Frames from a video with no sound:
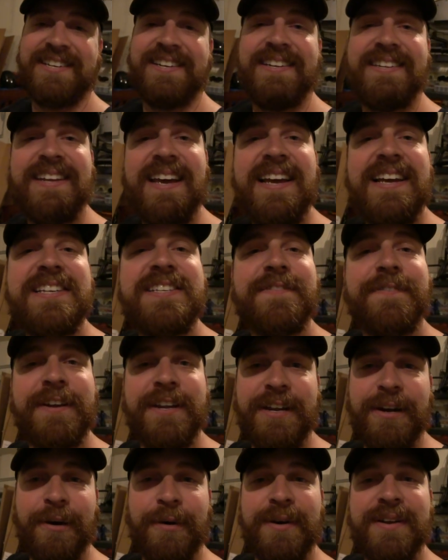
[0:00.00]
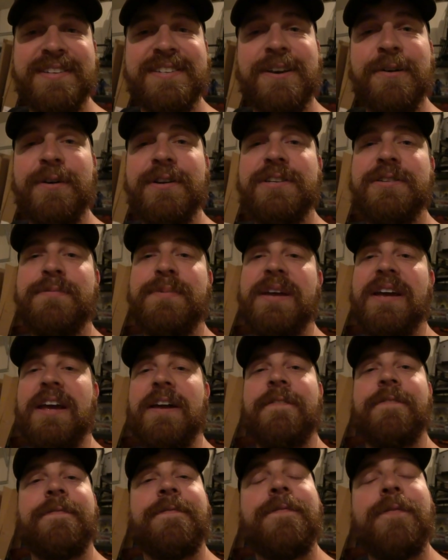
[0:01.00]
today's video is going to be
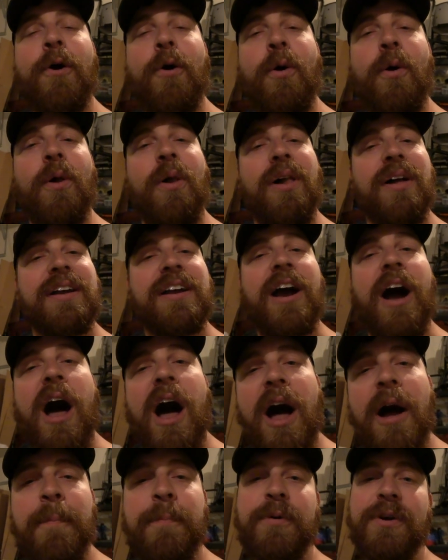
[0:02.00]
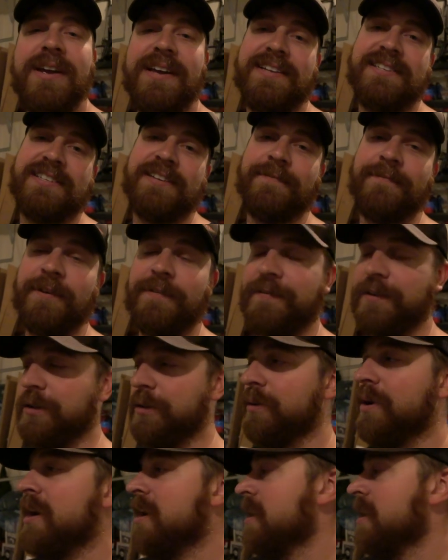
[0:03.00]
a full comprehensive review